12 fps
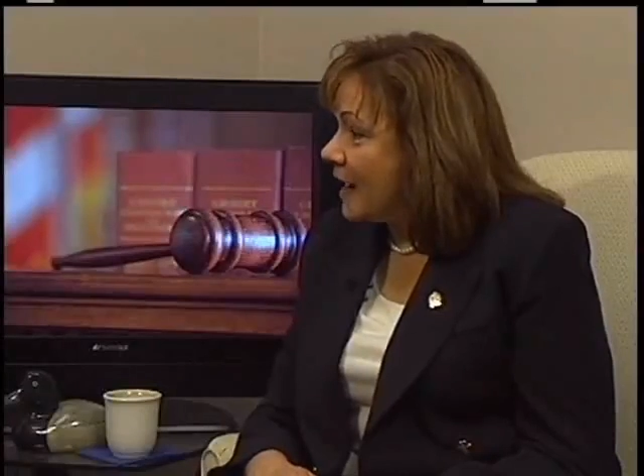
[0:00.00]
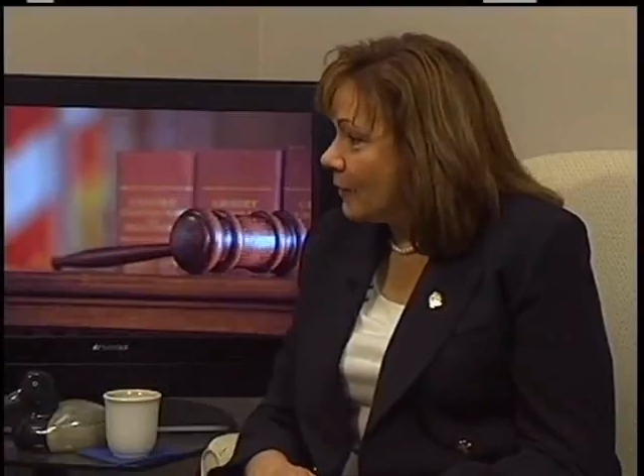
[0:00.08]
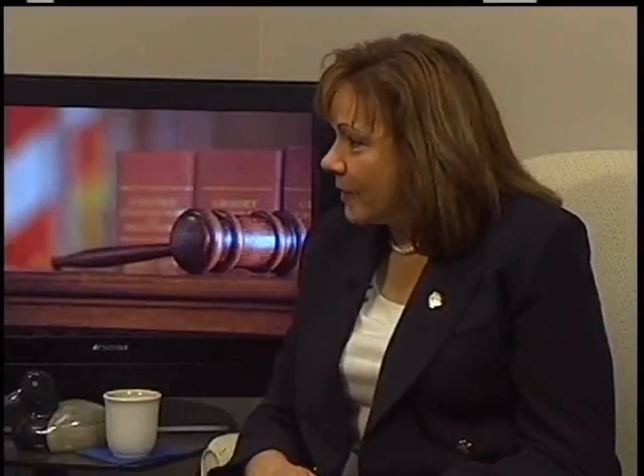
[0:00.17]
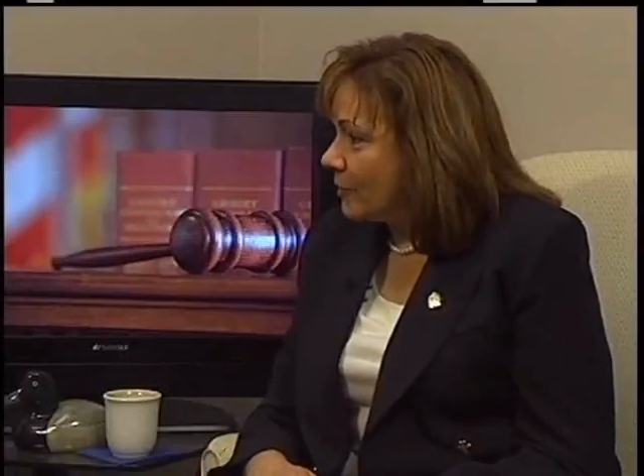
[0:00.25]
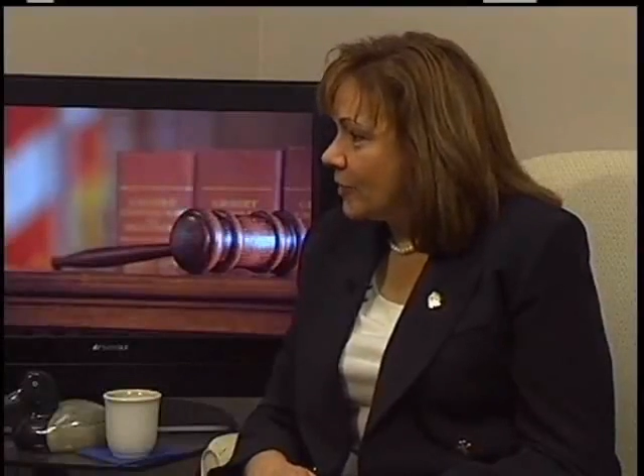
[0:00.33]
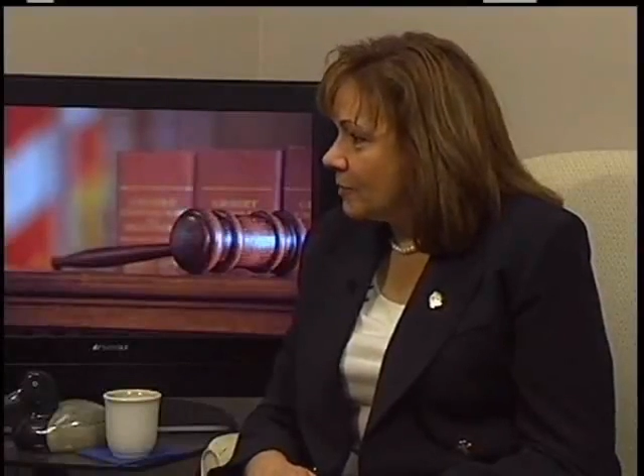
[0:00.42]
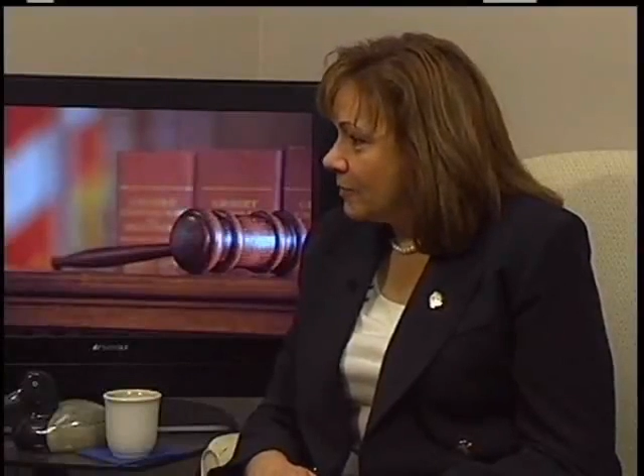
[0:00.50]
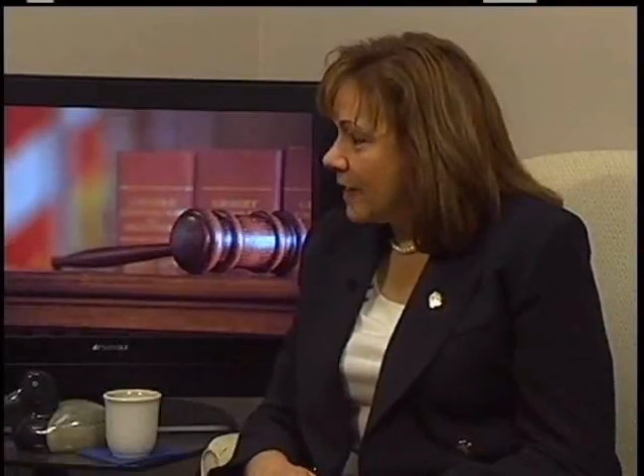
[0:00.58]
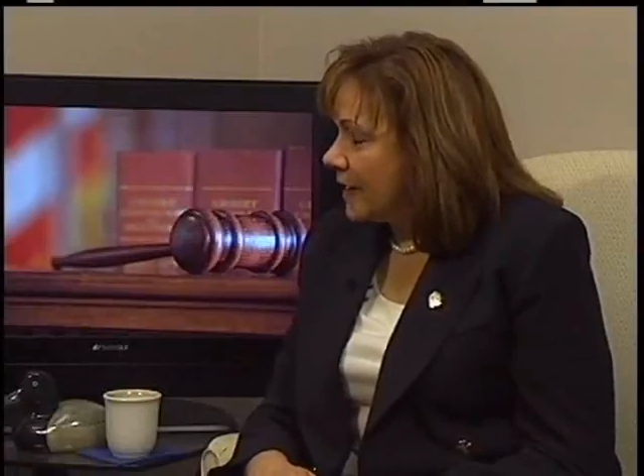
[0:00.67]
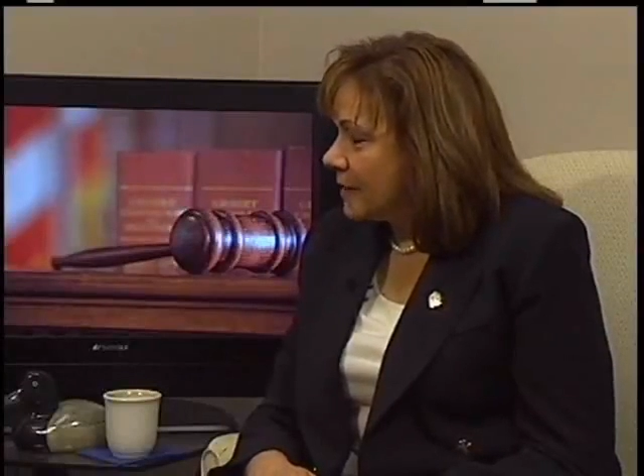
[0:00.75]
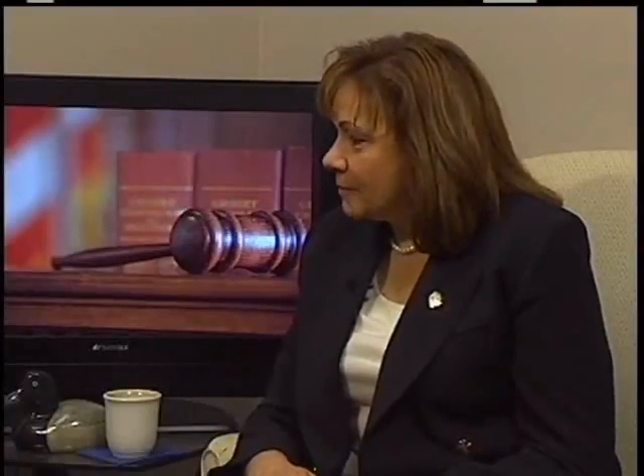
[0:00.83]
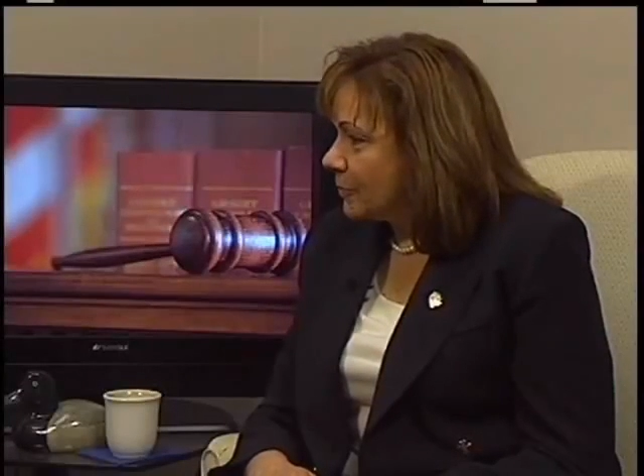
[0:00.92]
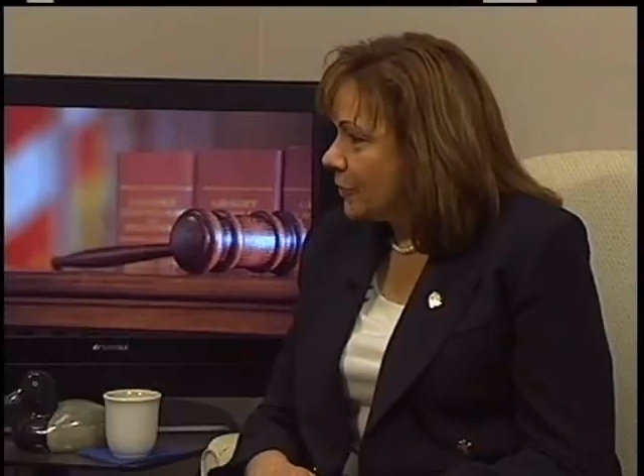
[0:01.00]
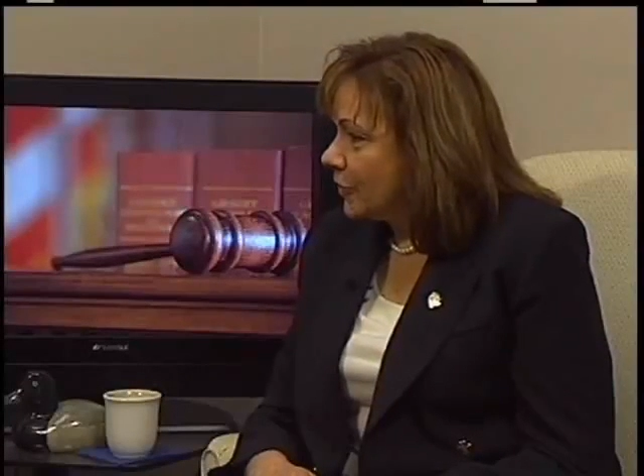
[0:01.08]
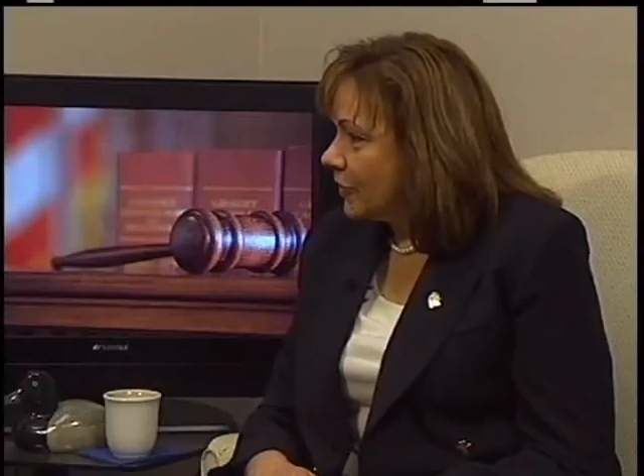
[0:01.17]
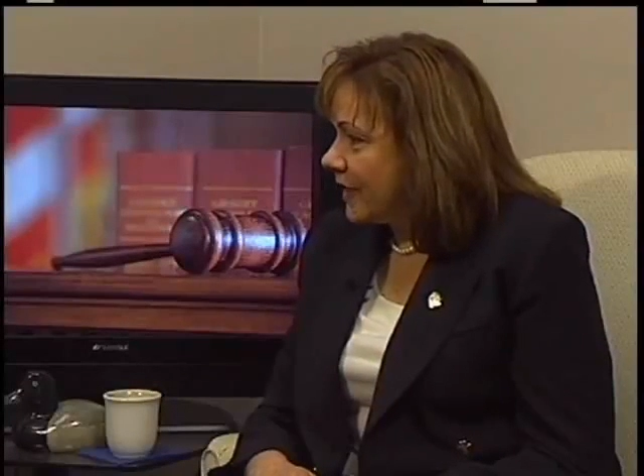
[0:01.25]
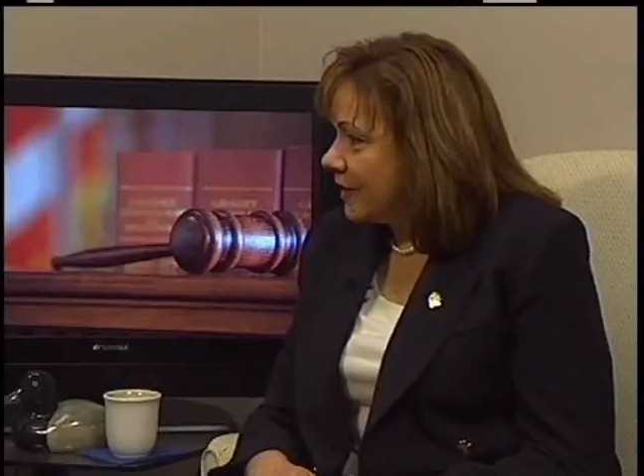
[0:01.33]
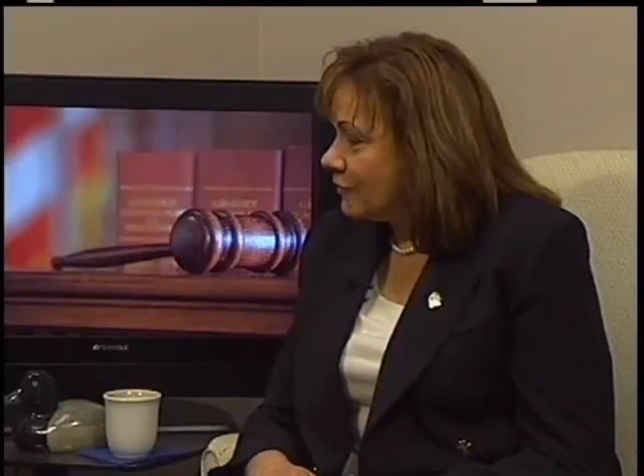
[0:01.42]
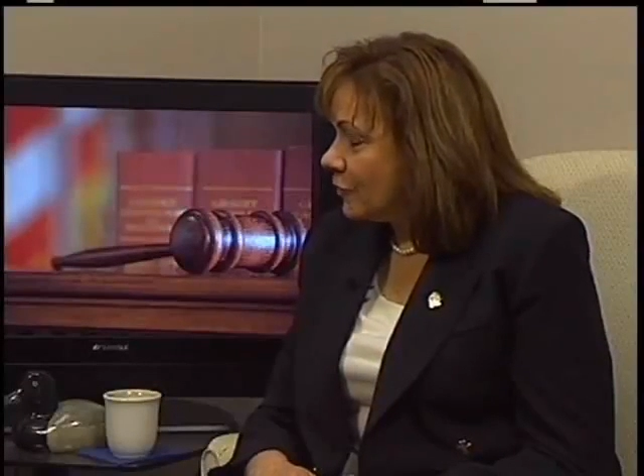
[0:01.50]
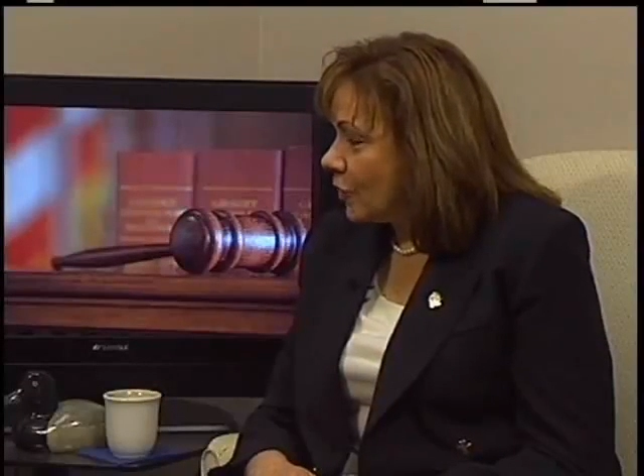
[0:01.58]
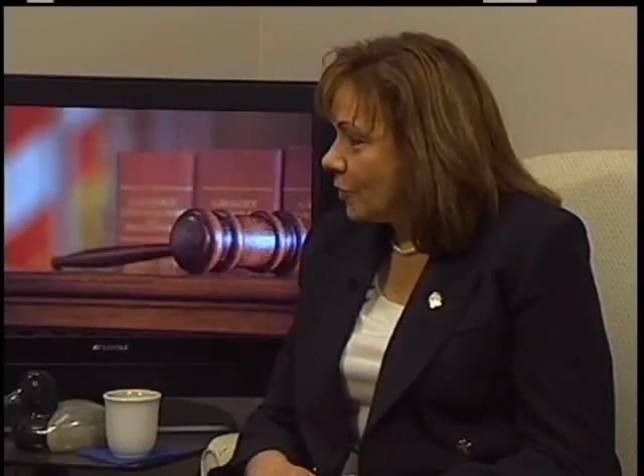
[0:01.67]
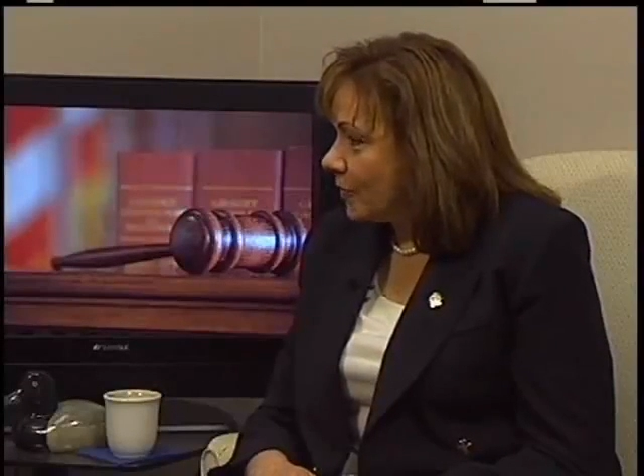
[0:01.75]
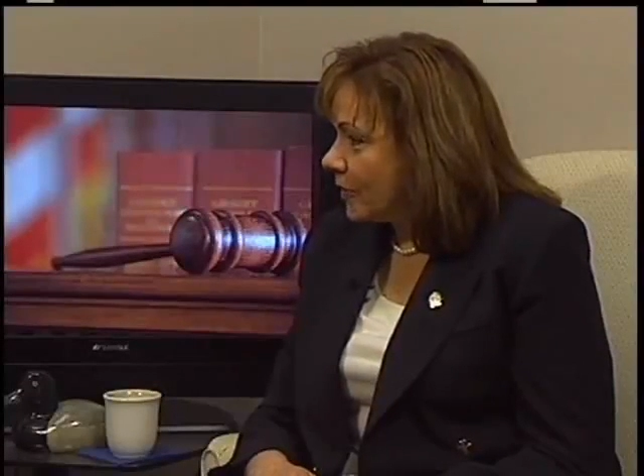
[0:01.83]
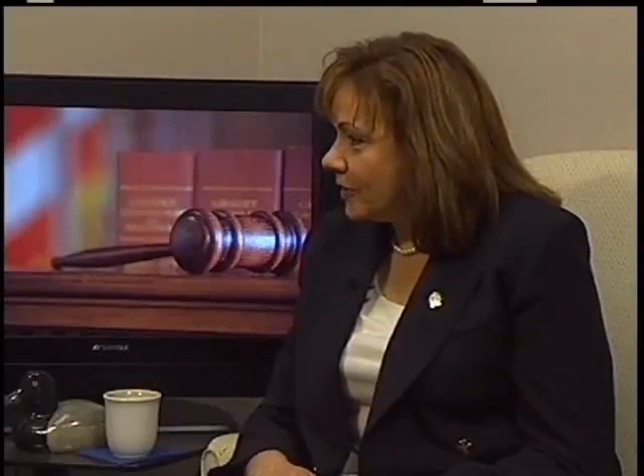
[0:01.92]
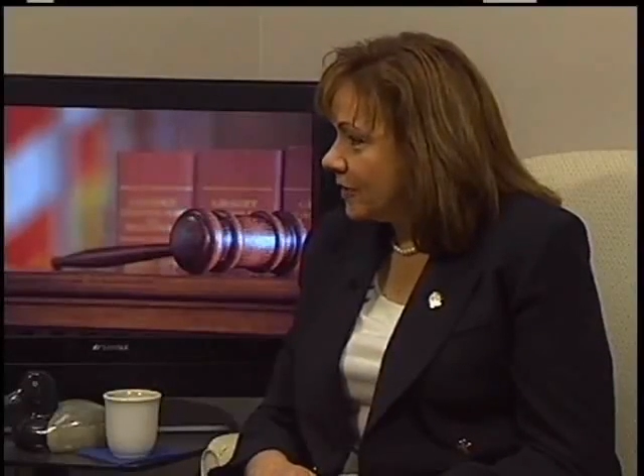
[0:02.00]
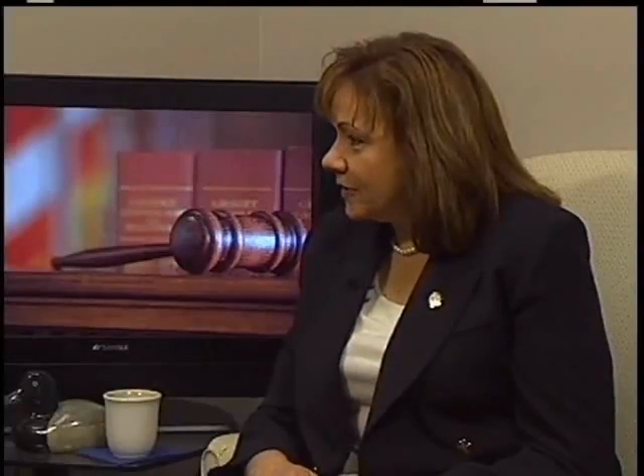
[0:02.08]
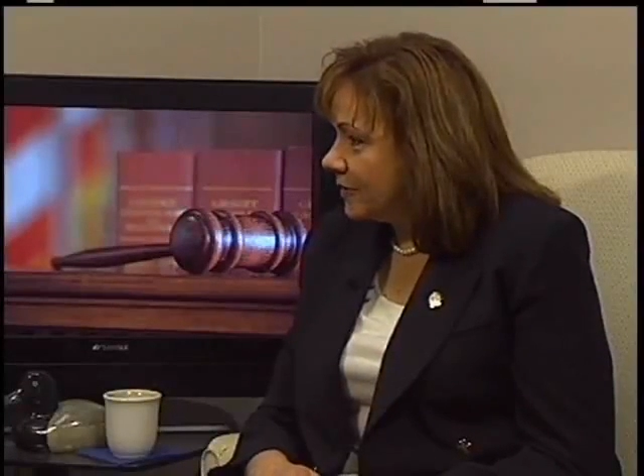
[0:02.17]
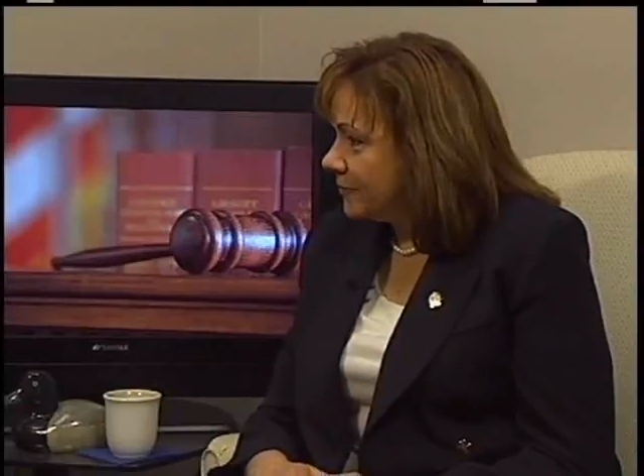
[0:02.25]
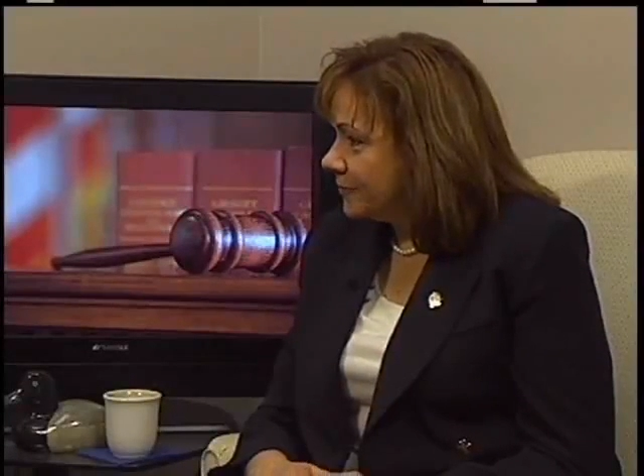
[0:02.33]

how we would um, pull that forward